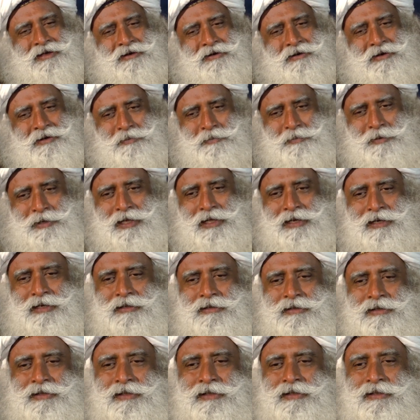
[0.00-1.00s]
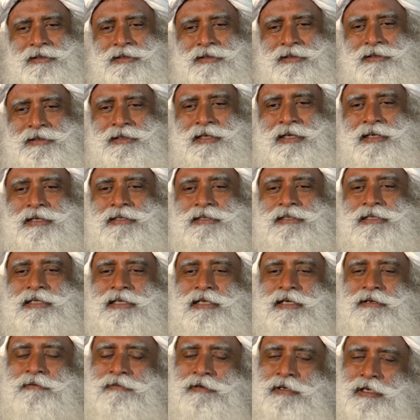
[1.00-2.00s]
on planet Earth, there is
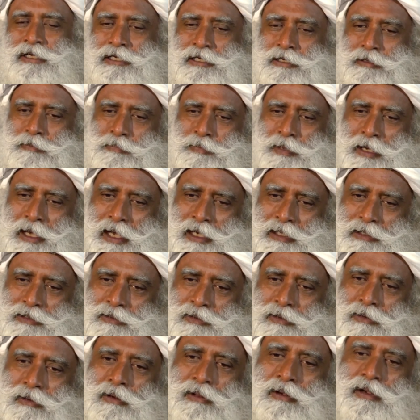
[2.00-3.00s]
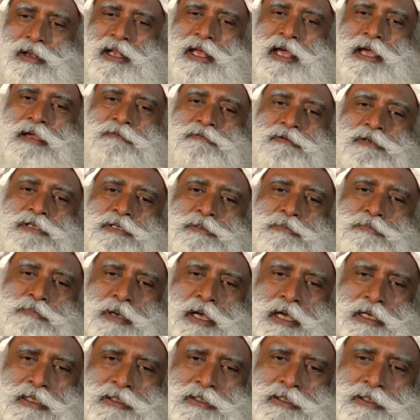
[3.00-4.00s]
significant impact, all life is
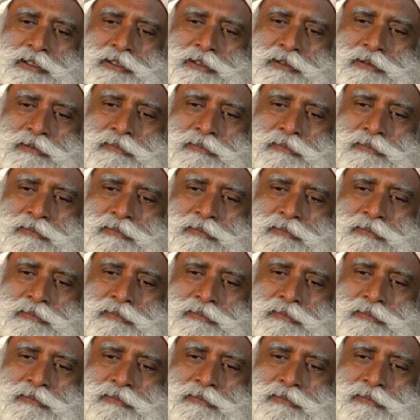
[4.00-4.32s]
impacted.